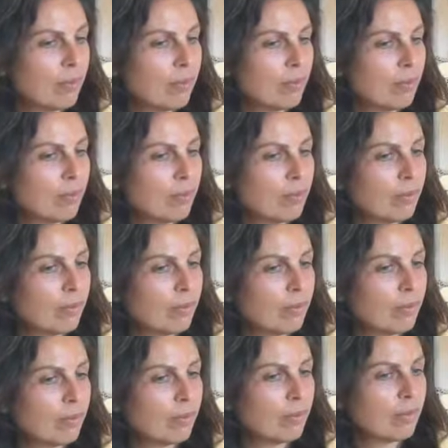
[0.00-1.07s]

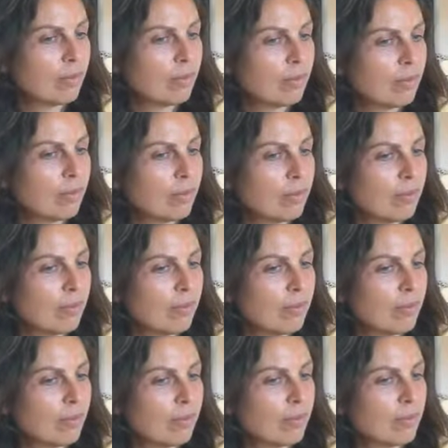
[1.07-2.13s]

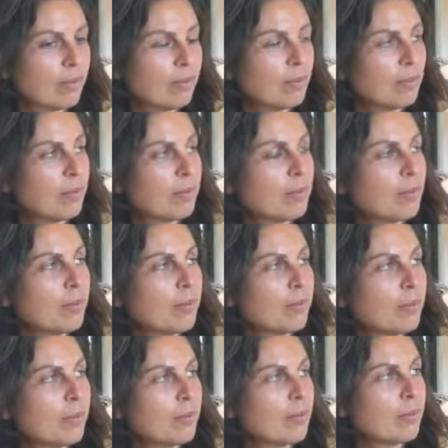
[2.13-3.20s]

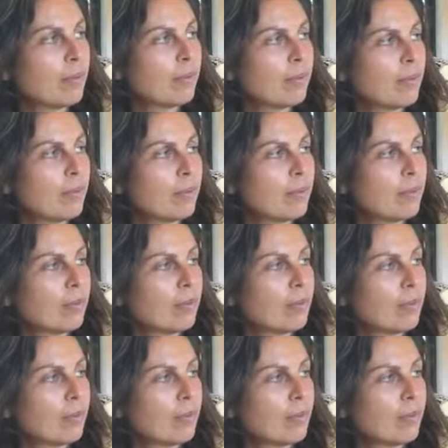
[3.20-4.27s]

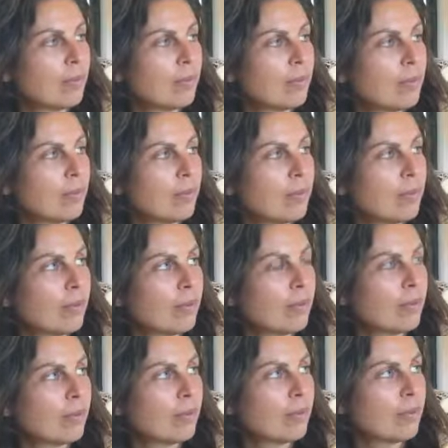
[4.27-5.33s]

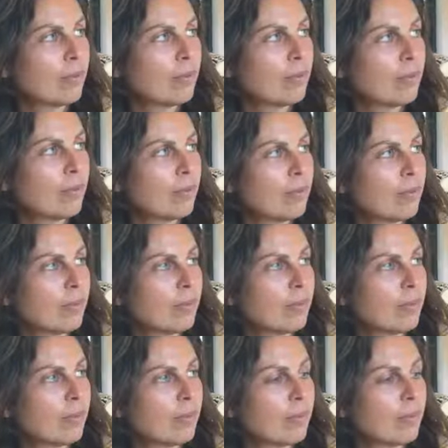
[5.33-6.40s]

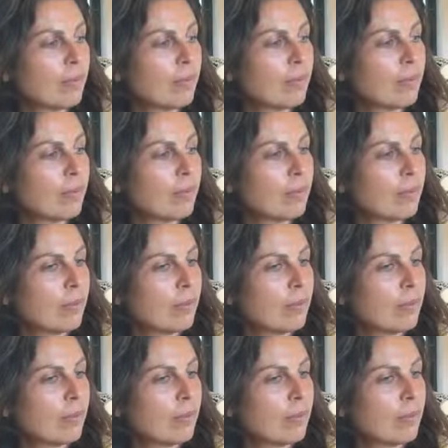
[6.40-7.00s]
(not speaking)